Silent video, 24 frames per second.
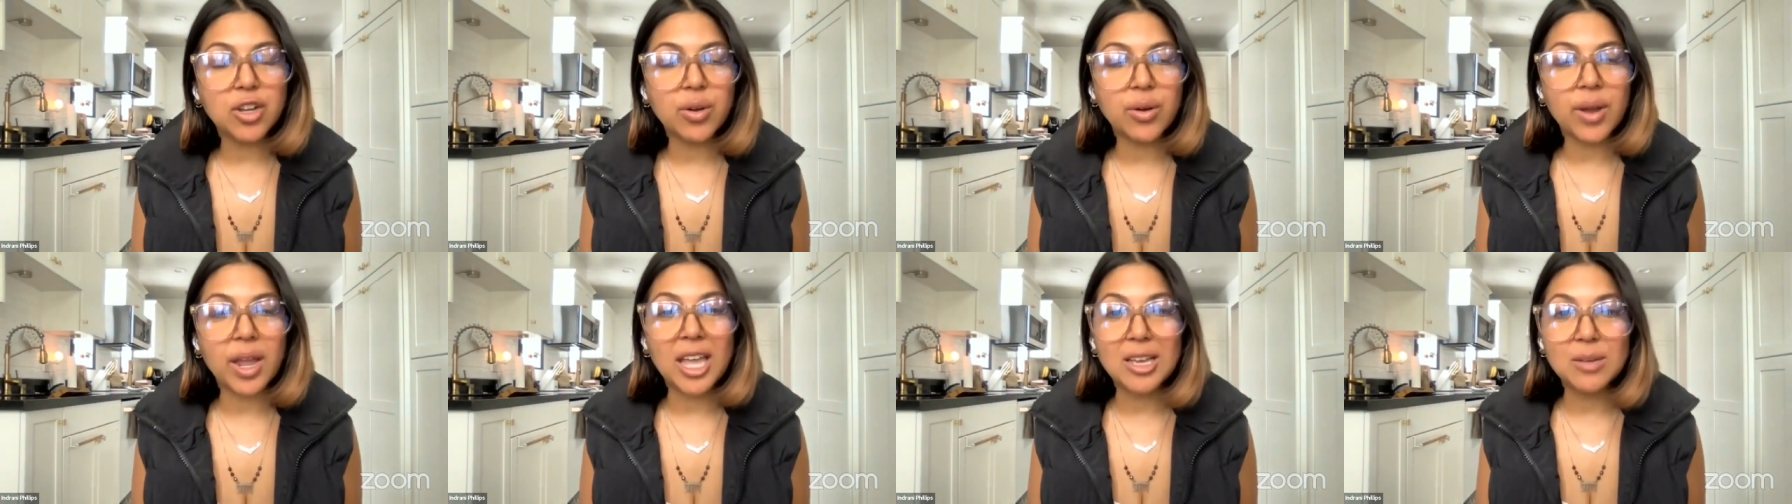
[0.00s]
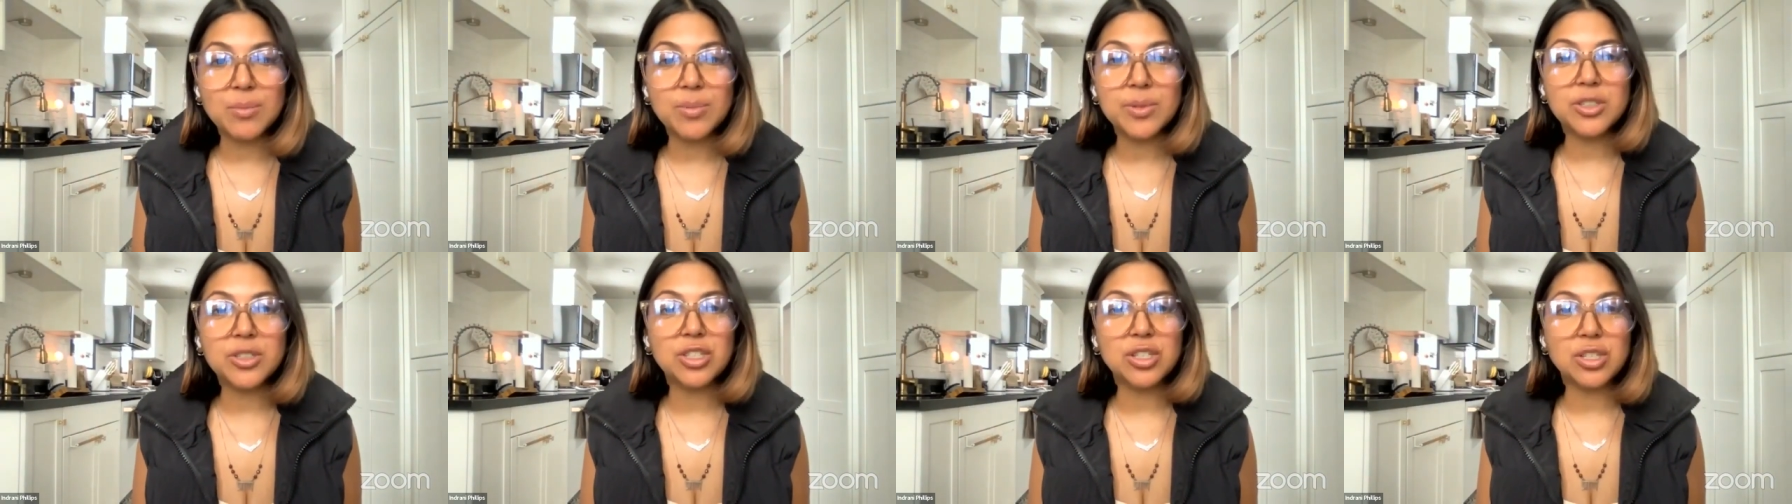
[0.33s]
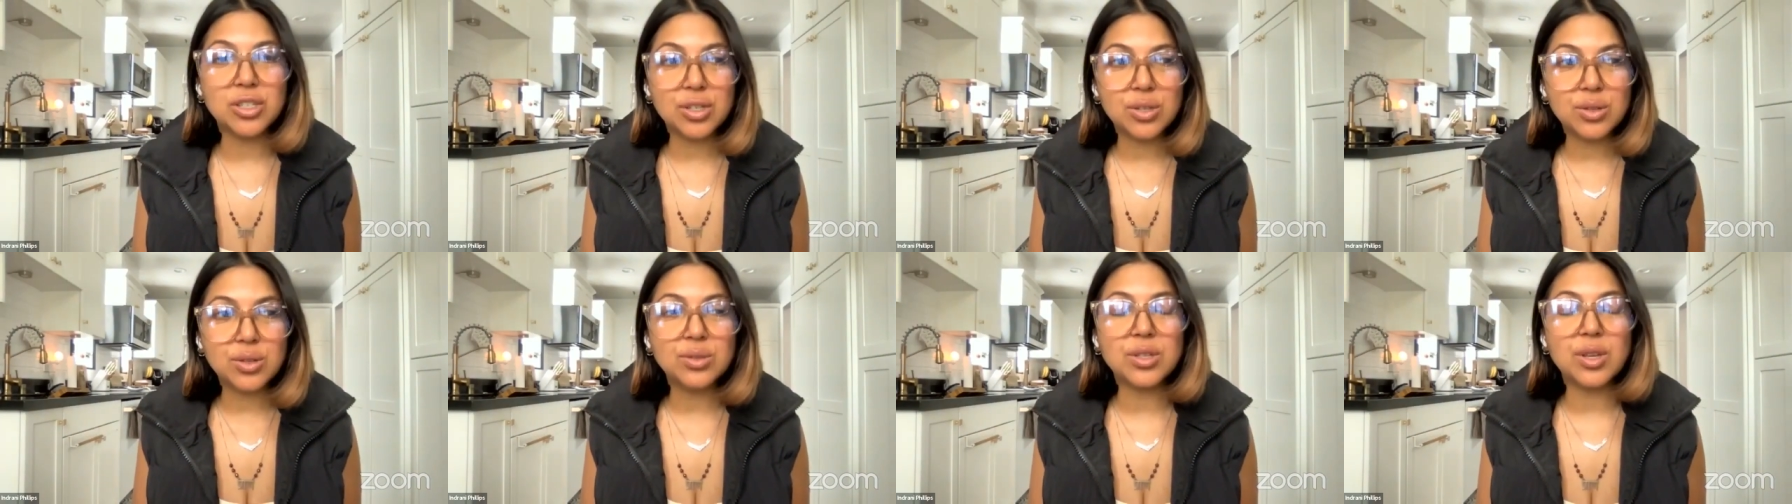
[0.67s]
you're able to
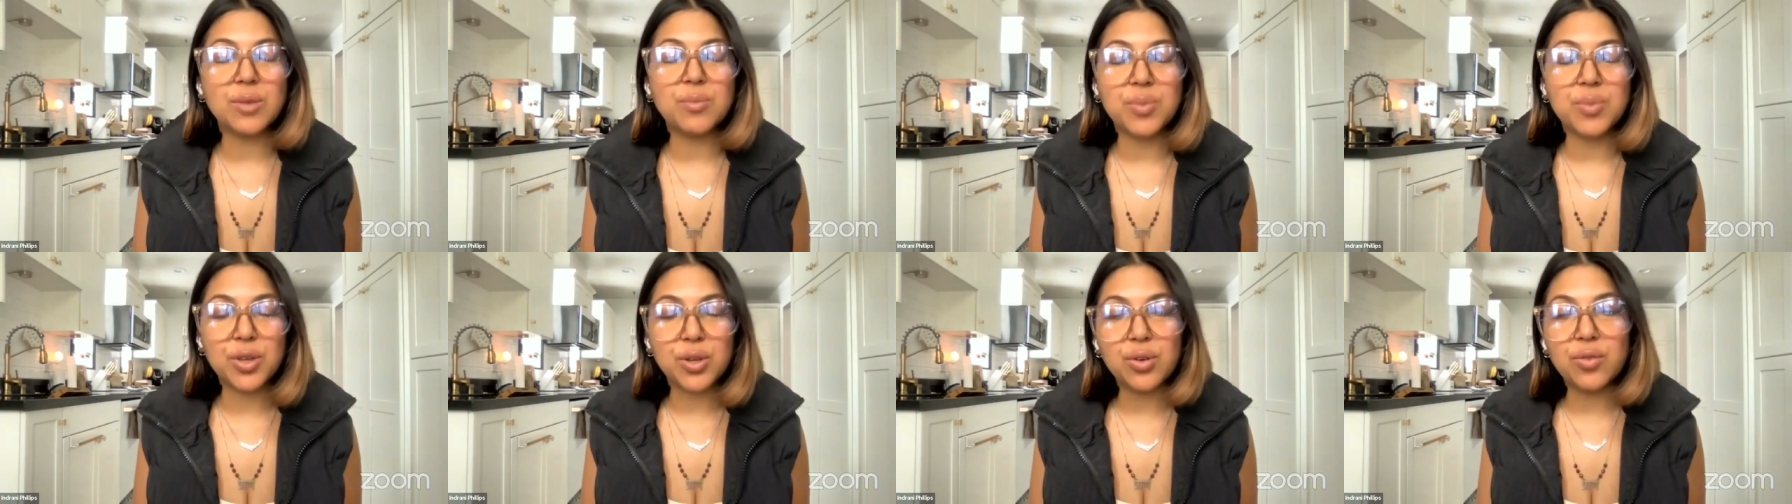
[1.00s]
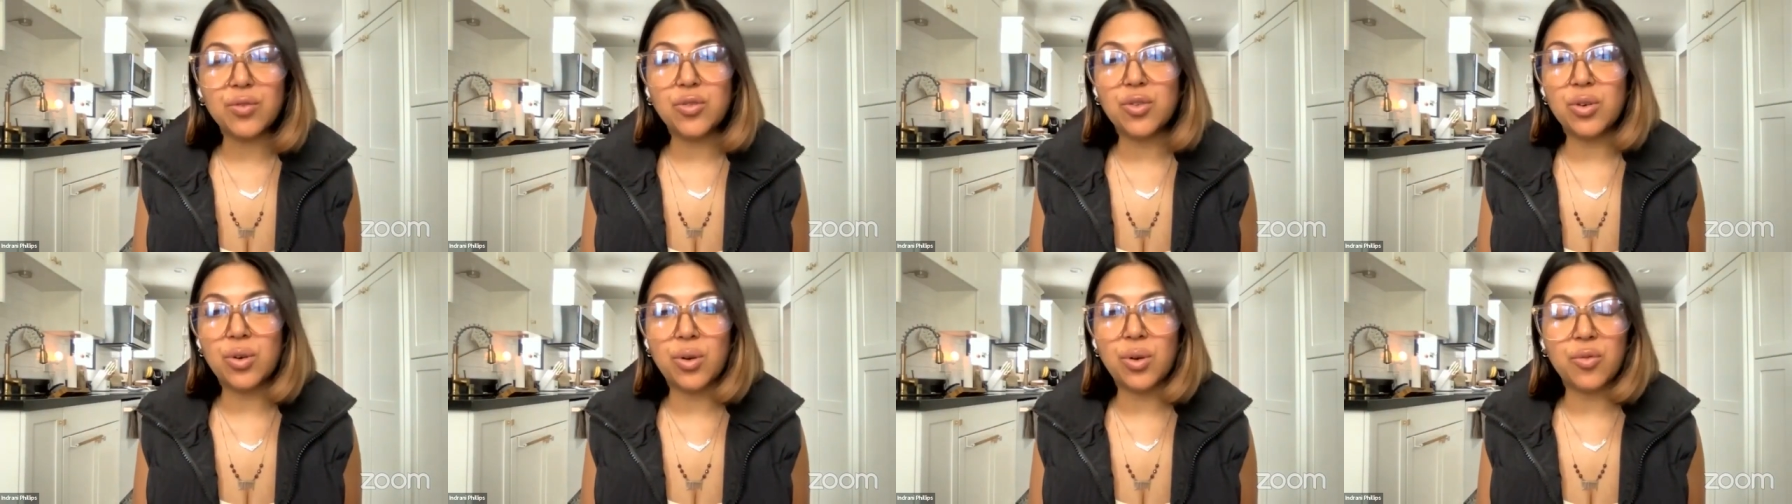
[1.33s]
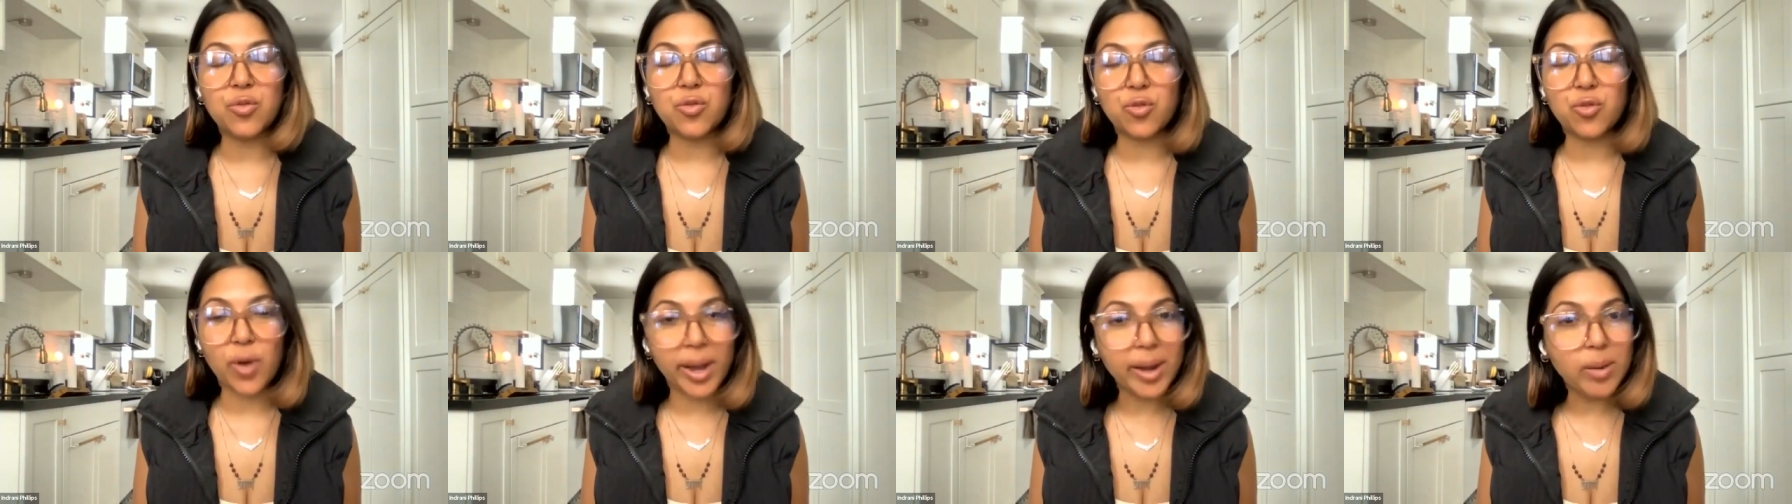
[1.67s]
use a
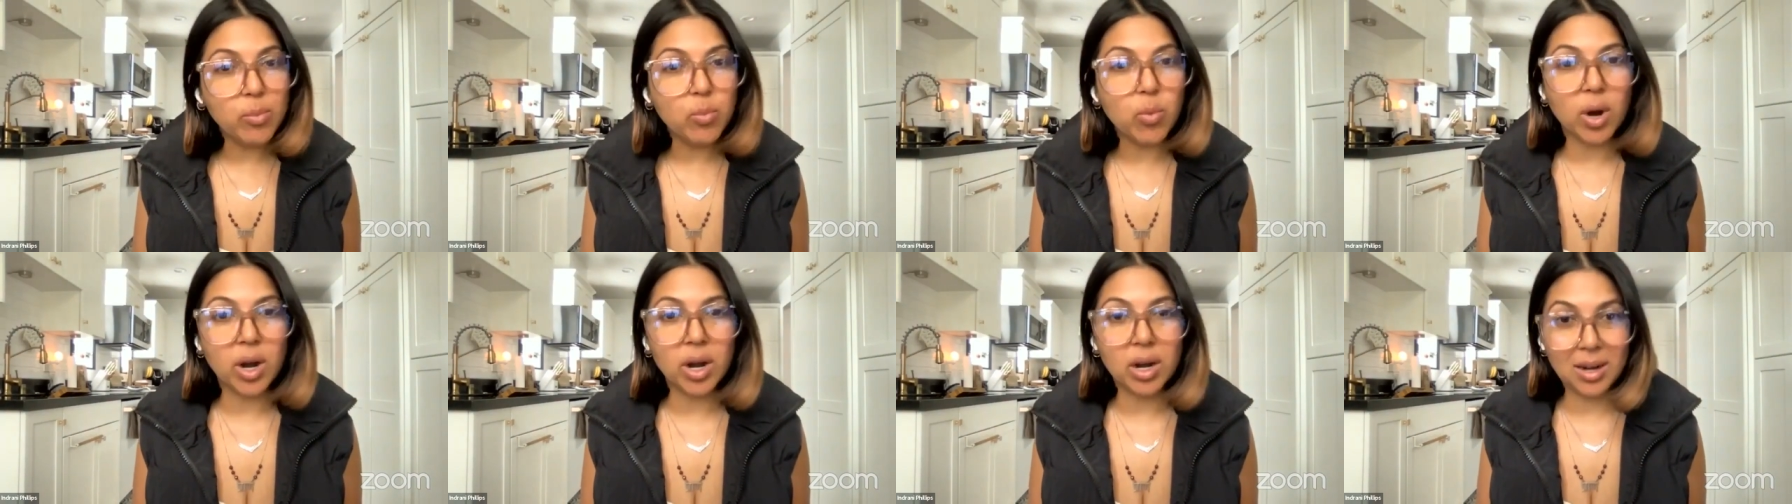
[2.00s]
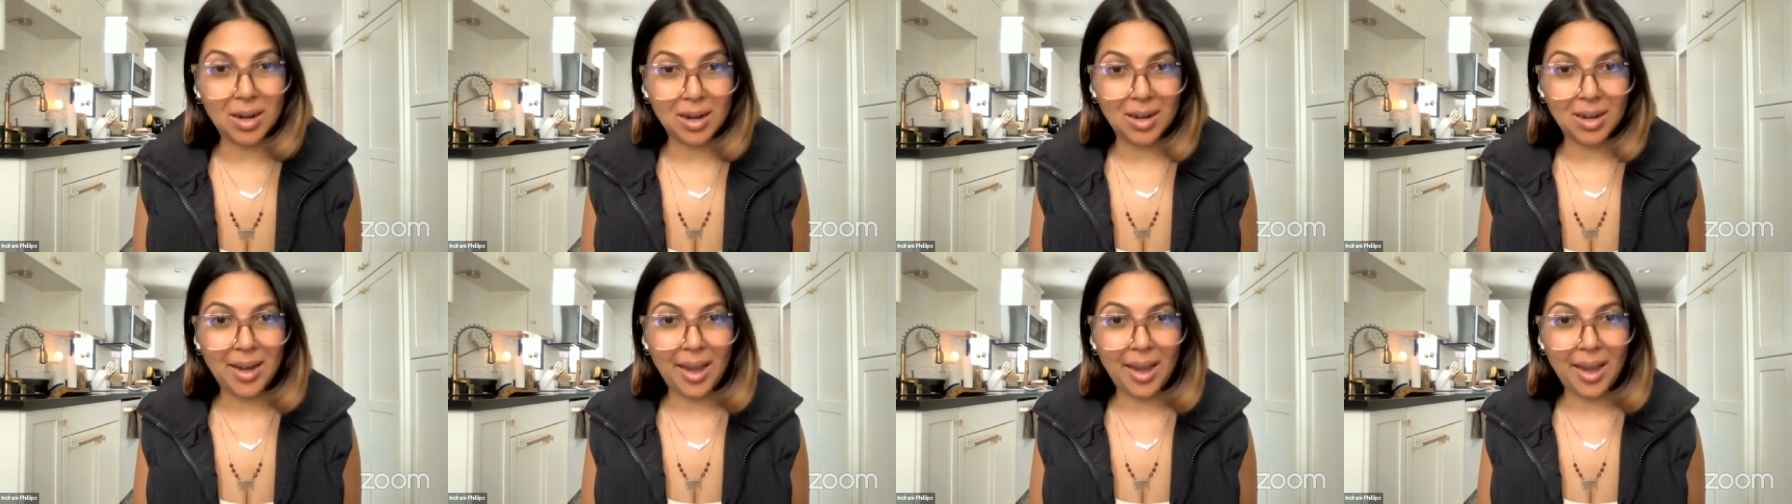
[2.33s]
beautiful framework